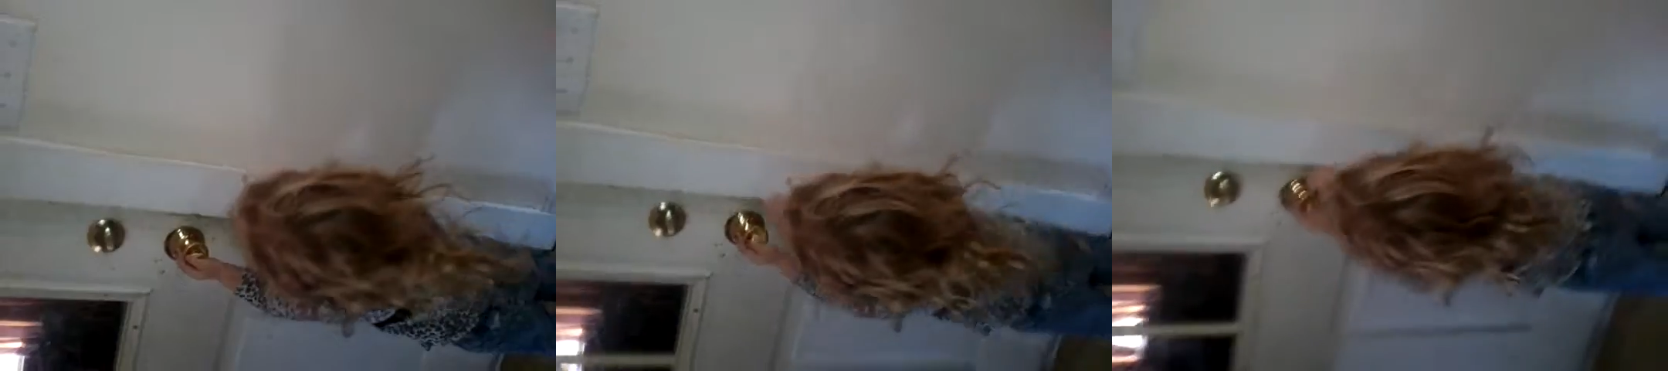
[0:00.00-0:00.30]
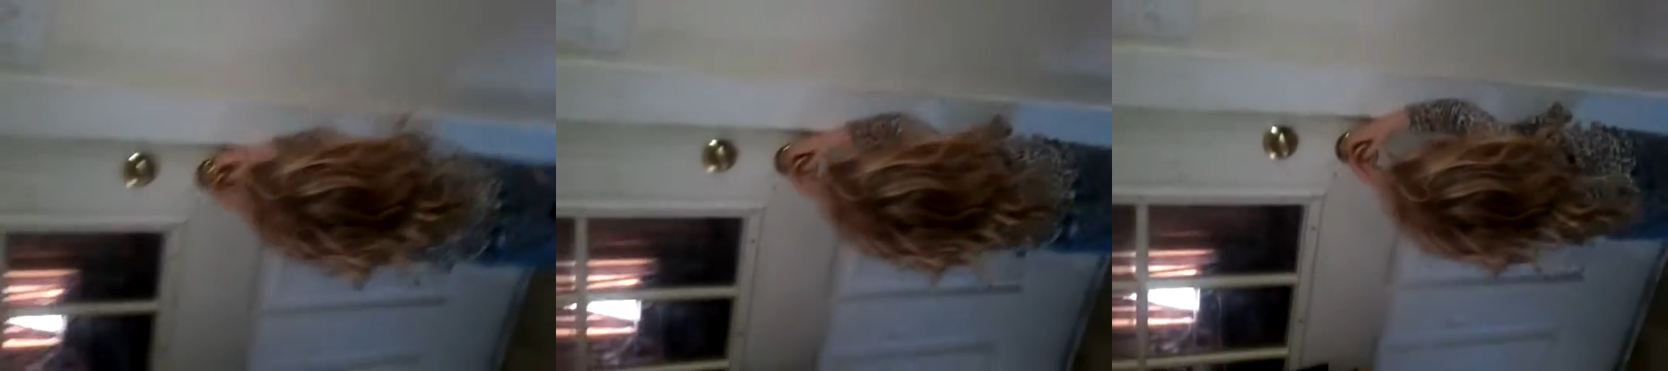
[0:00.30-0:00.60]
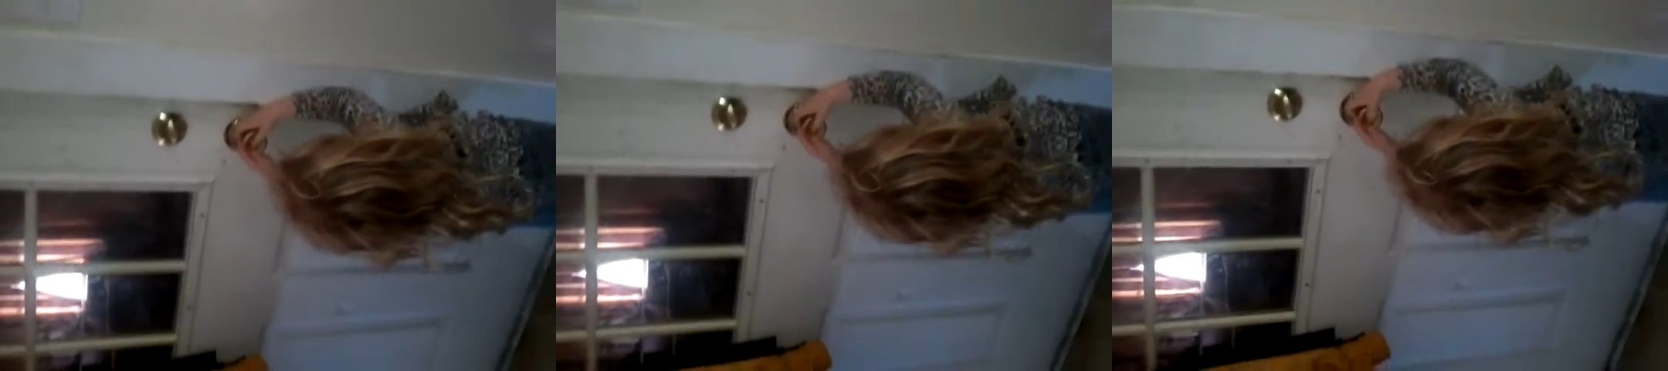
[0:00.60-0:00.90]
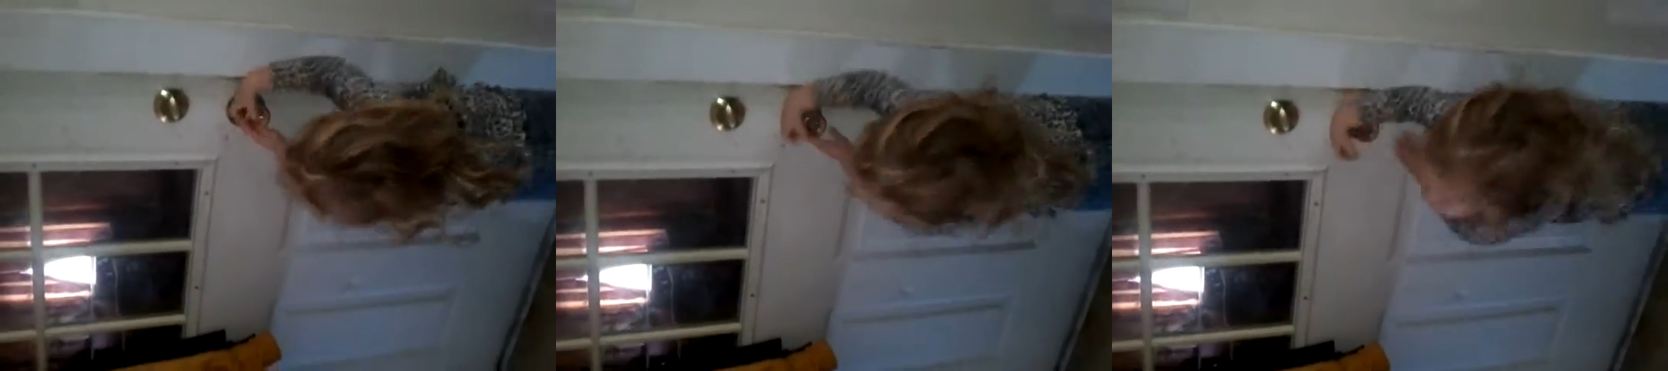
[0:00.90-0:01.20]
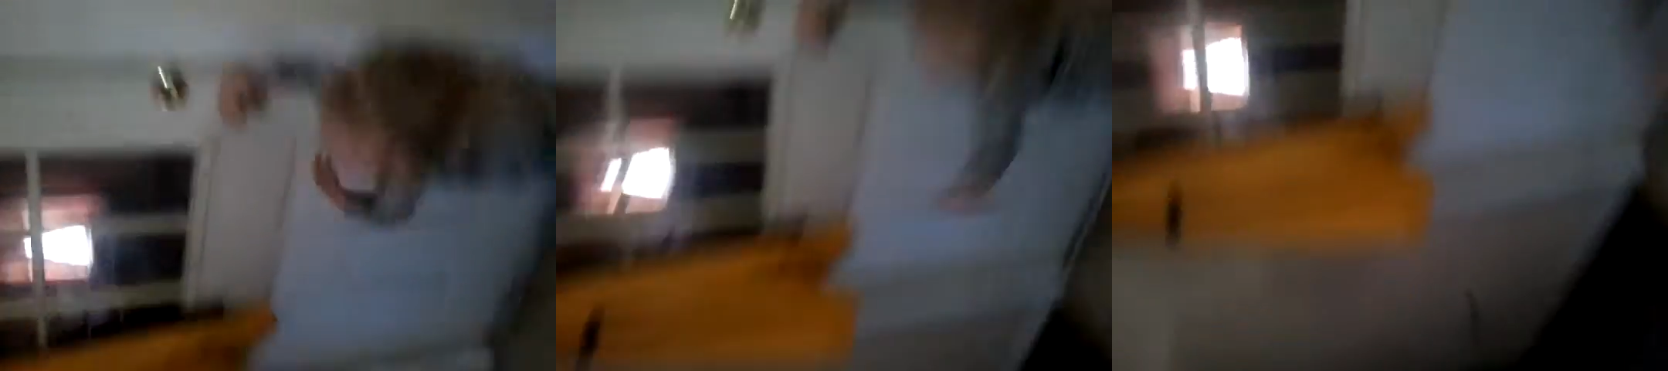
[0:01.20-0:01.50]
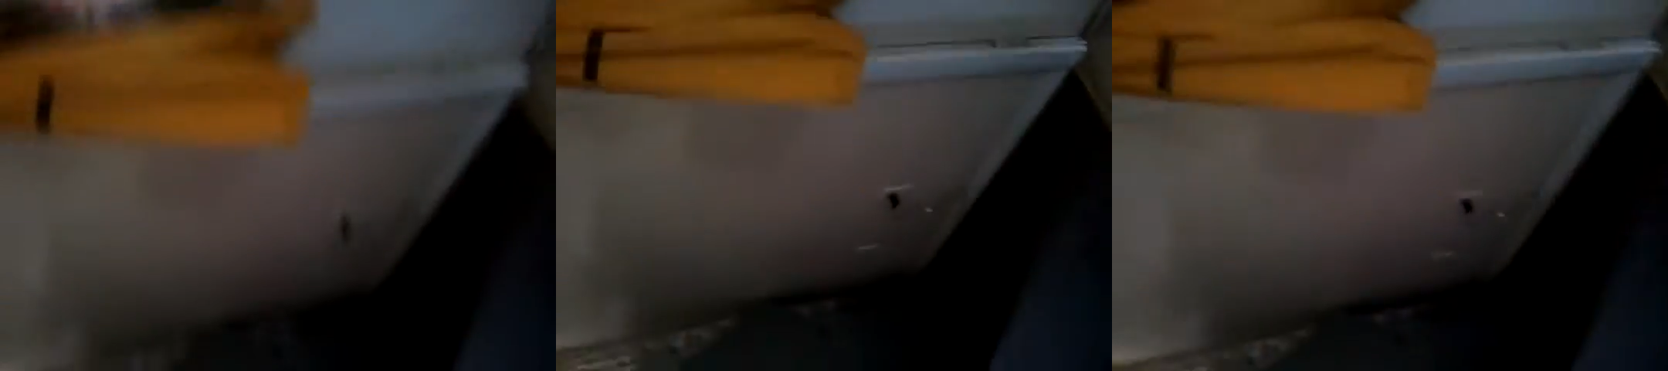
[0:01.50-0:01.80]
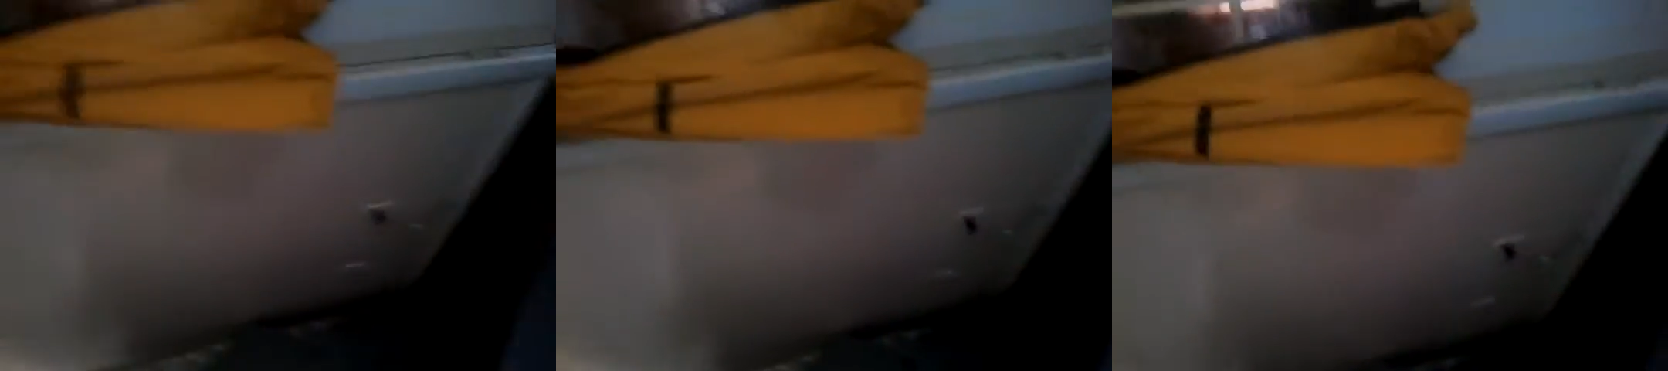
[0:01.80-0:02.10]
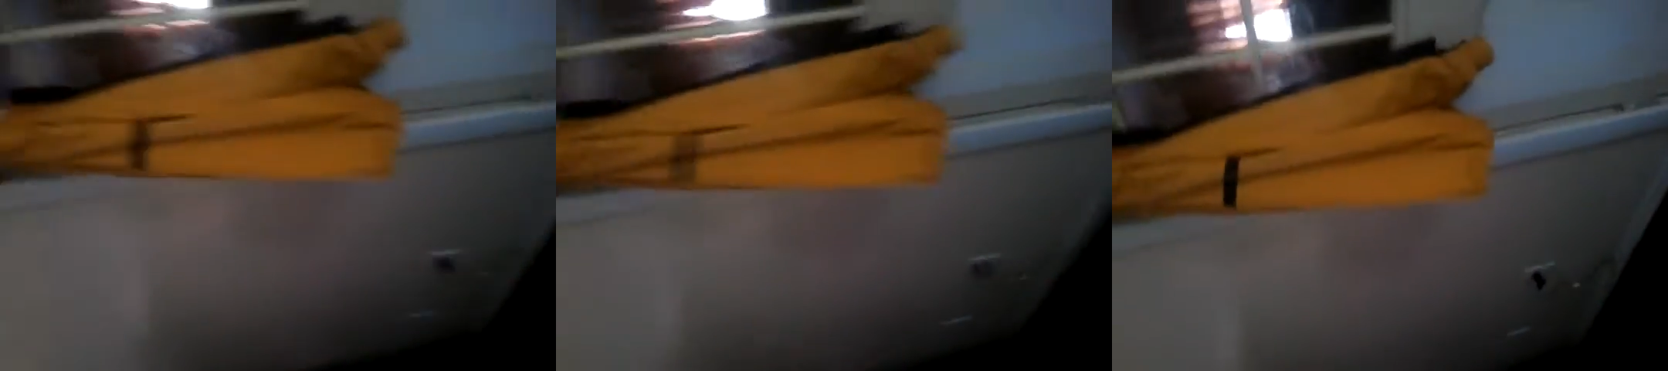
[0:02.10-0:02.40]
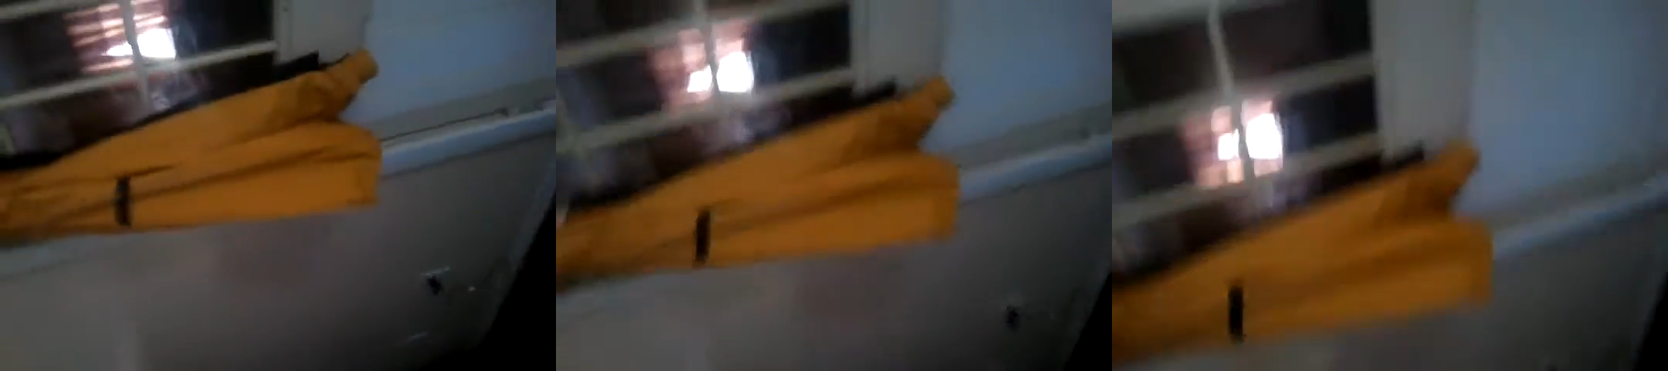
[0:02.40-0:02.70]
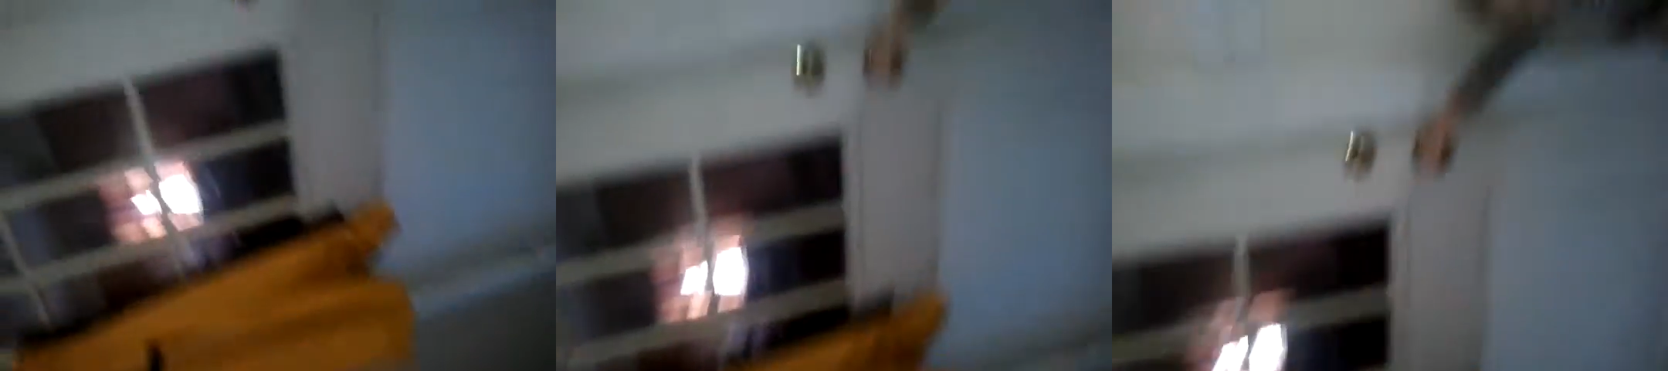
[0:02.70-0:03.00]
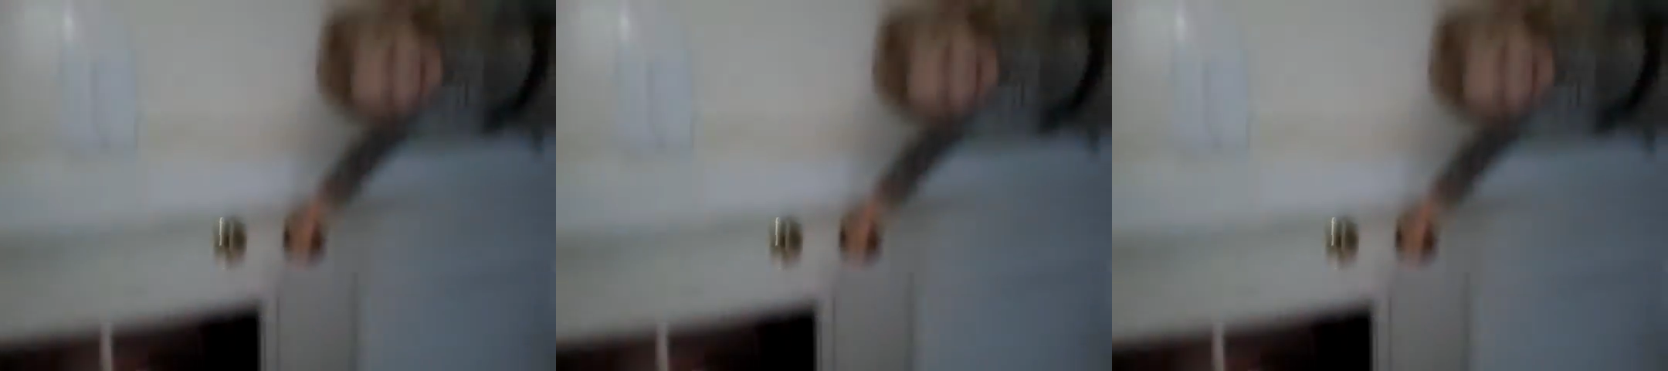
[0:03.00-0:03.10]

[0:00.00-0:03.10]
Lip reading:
[unreadable: no face in view]